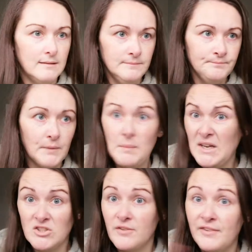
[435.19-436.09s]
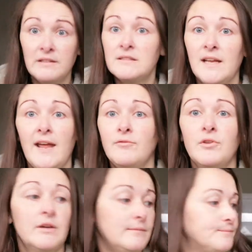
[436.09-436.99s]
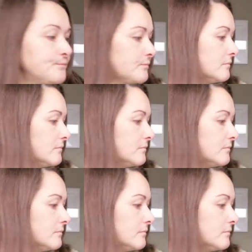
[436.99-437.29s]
But I just filter everything.